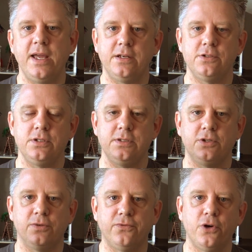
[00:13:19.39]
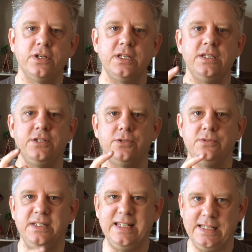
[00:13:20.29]
and convert it into
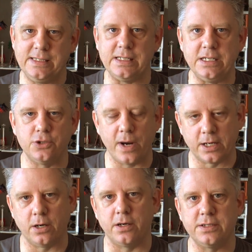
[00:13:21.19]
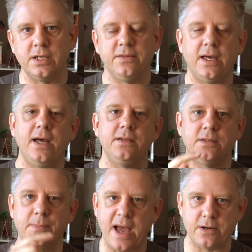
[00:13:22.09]
DC, direct current, that
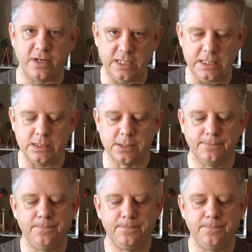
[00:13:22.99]
the battery needs.